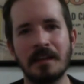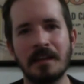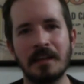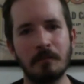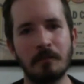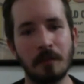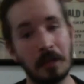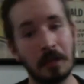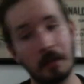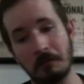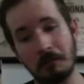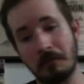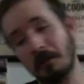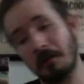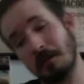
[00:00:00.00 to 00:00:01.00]
he'd be like,
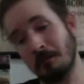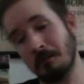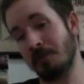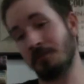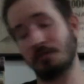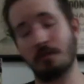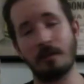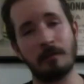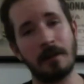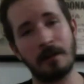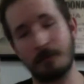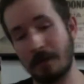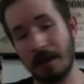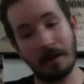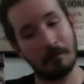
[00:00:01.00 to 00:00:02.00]
"Well, I'm not sure
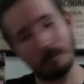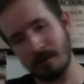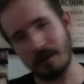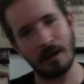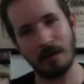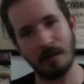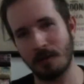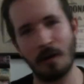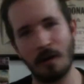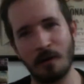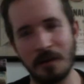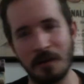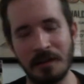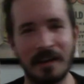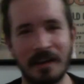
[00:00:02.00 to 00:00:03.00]
about that, but I'll go
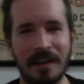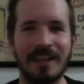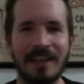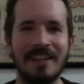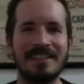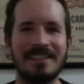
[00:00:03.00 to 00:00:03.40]
with it." Like he's